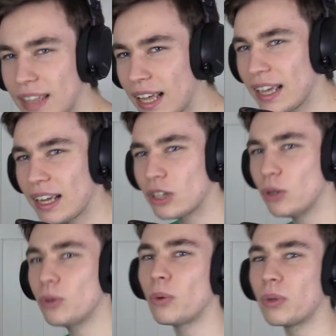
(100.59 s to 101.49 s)
They
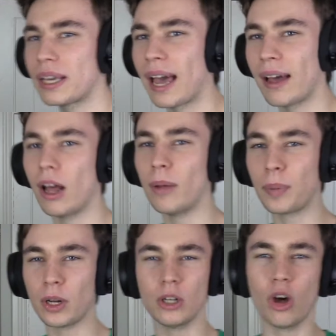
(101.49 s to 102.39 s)
include all the
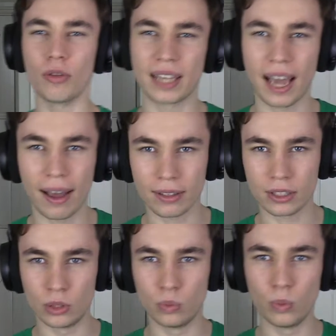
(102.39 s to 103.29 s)
but a lot of the
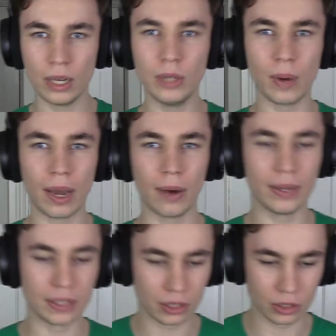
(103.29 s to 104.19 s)
characters really well
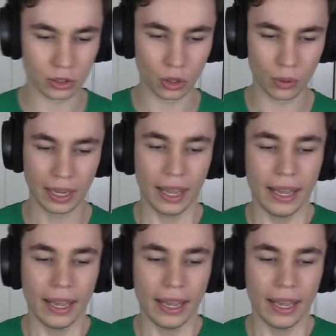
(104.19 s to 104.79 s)
into the story.